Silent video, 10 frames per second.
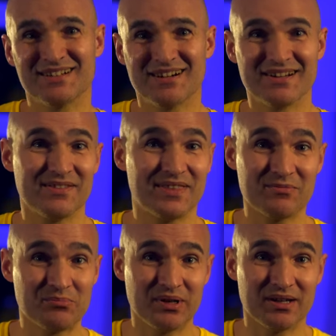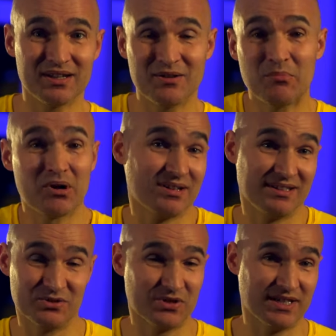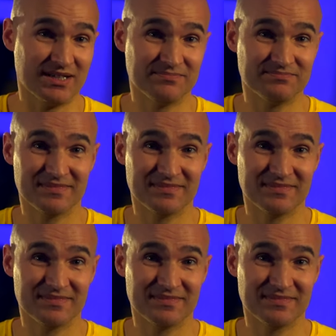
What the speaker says: are nothing but a marketing trick.